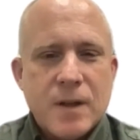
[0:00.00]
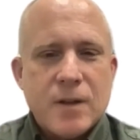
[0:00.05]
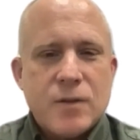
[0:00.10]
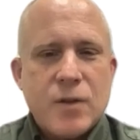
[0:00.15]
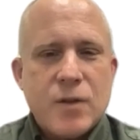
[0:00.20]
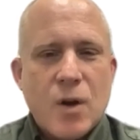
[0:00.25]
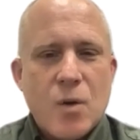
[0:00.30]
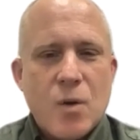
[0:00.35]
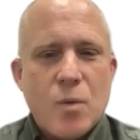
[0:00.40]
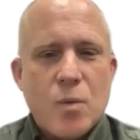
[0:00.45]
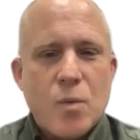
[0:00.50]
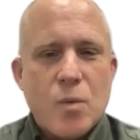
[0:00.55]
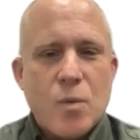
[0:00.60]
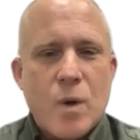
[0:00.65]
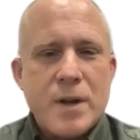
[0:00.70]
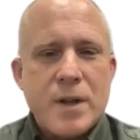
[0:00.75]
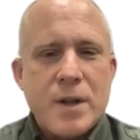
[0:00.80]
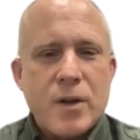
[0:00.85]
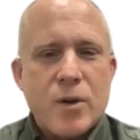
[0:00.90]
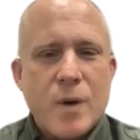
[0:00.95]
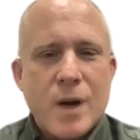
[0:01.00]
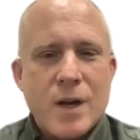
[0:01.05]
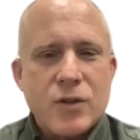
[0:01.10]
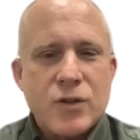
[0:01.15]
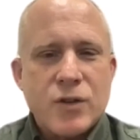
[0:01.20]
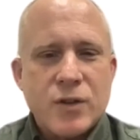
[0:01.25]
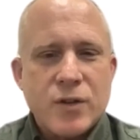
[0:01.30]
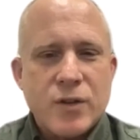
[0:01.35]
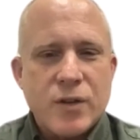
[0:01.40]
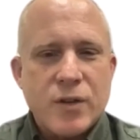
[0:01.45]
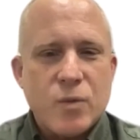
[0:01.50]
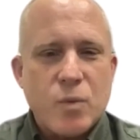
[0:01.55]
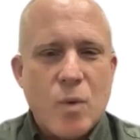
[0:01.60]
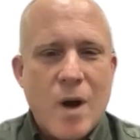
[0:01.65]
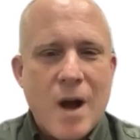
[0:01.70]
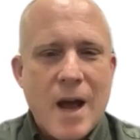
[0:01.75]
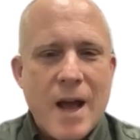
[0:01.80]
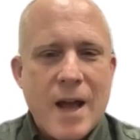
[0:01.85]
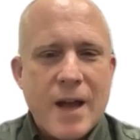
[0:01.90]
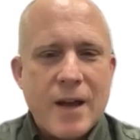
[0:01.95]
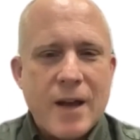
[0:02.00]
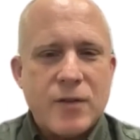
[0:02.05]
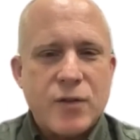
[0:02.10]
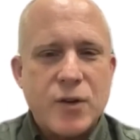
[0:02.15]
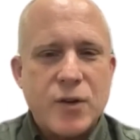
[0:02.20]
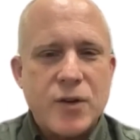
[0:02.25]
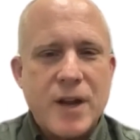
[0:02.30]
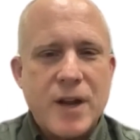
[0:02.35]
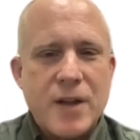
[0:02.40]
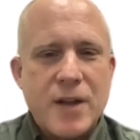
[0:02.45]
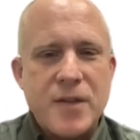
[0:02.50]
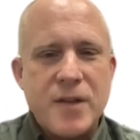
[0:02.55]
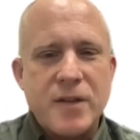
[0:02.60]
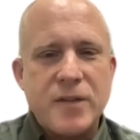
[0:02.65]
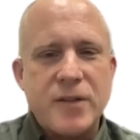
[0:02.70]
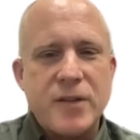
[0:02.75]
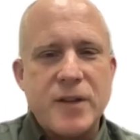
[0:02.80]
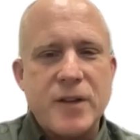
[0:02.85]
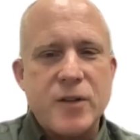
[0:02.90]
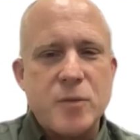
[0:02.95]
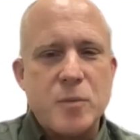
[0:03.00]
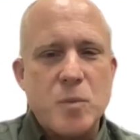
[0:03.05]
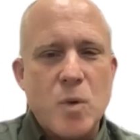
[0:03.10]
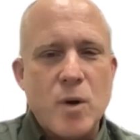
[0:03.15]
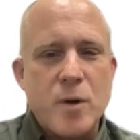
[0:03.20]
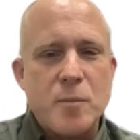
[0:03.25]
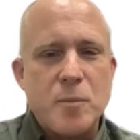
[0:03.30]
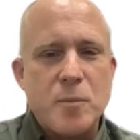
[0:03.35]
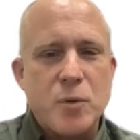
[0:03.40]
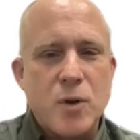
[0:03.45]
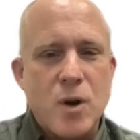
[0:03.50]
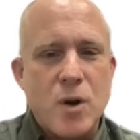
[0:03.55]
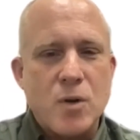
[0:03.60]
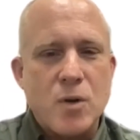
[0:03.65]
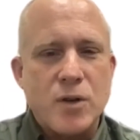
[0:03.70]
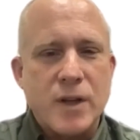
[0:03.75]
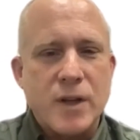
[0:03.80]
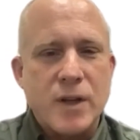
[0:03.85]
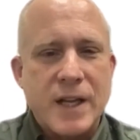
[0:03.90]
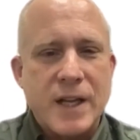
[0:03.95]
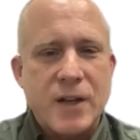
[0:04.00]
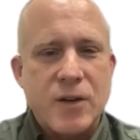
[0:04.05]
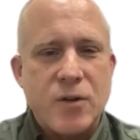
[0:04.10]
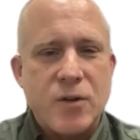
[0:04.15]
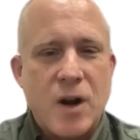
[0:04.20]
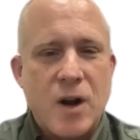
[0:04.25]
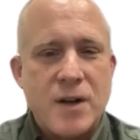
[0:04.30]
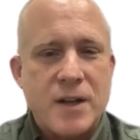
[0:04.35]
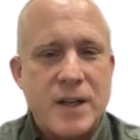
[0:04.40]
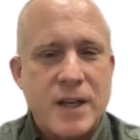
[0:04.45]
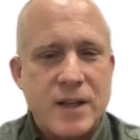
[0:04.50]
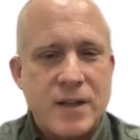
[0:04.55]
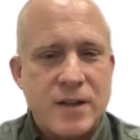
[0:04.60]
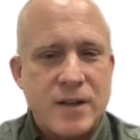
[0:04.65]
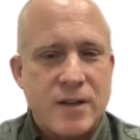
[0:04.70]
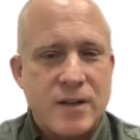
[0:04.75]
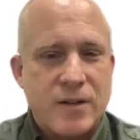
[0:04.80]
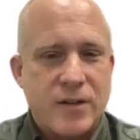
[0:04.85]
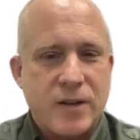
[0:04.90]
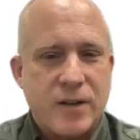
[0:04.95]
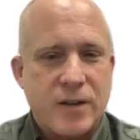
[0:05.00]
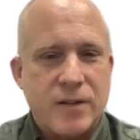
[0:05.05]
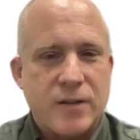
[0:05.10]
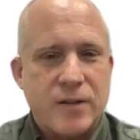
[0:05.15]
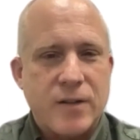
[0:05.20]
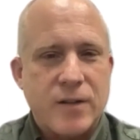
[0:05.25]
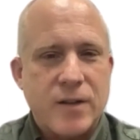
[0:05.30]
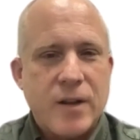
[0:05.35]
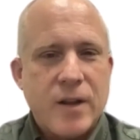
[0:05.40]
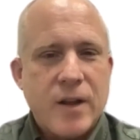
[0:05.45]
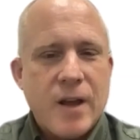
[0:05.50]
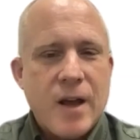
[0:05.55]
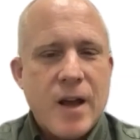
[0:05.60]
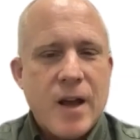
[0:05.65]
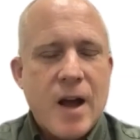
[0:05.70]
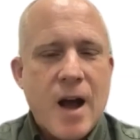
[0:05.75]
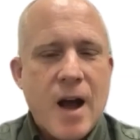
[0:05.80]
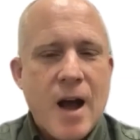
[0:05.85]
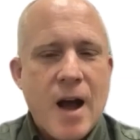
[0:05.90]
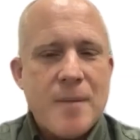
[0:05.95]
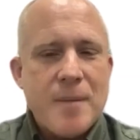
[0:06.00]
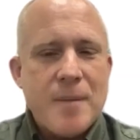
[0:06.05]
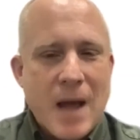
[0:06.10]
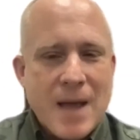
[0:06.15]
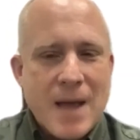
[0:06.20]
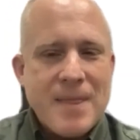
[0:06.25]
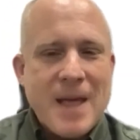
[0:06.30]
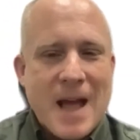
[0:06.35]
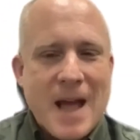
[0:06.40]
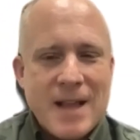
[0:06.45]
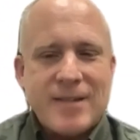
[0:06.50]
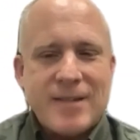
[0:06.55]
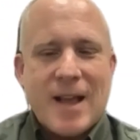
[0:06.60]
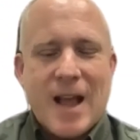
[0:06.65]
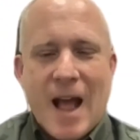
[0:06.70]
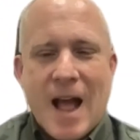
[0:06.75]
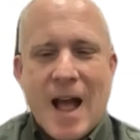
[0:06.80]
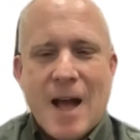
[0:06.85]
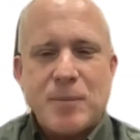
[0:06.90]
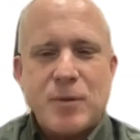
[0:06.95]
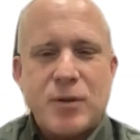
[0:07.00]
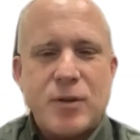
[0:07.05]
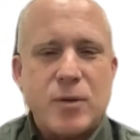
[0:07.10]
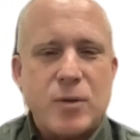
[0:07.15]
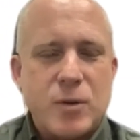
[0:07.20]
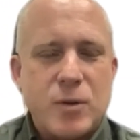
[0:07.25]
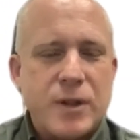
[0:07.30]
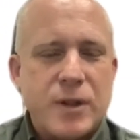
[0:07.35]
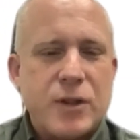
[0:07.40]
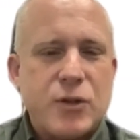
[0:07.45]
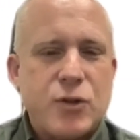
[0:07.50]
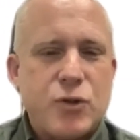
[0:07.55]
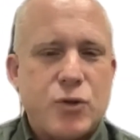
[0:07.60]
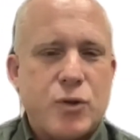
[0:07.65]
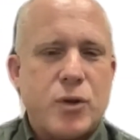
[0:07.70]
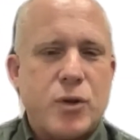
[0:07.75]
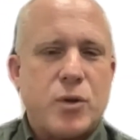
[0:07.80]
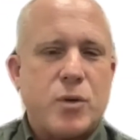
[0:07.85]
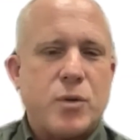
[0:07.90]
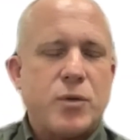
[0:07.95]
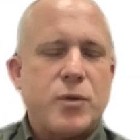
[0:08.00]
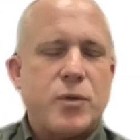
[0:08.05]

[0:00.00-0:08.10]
So one of the questions is, why are certain ethnicities more prone to getting chronic kidney disease? And that's absolutely true.